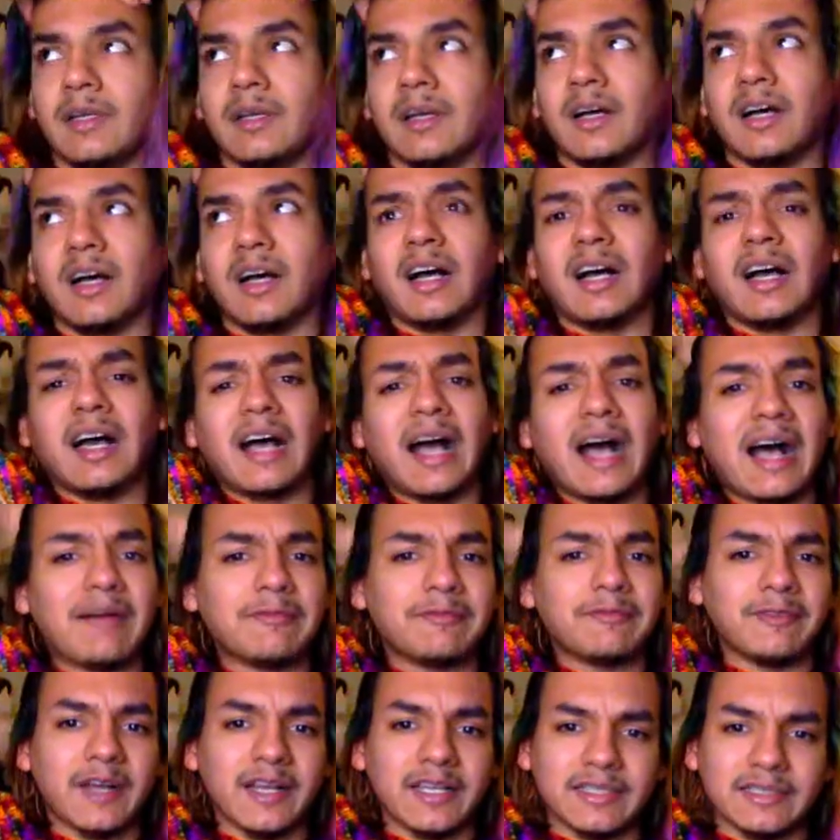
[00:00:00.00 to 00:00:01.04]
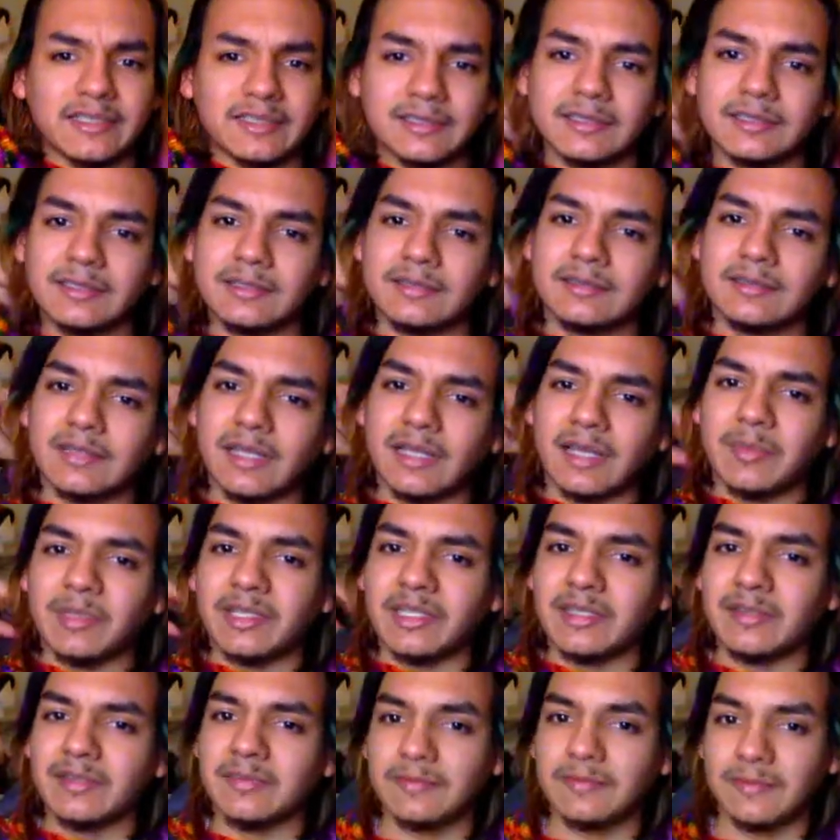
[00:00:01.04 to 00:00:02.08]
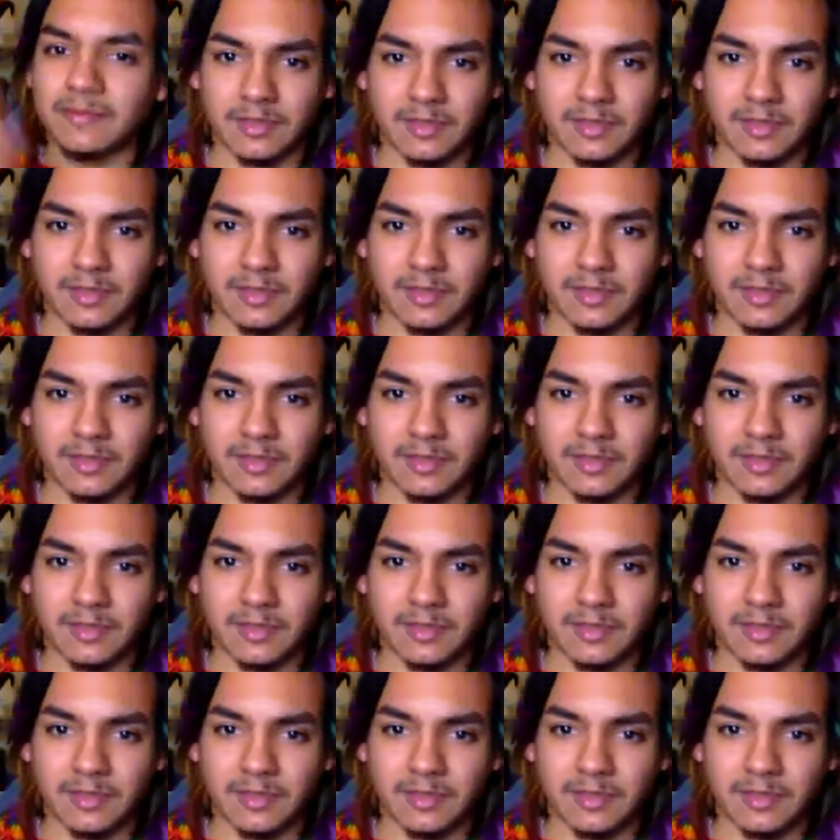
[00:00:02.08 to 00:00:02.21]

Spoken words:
Hot Fuzz, I believe.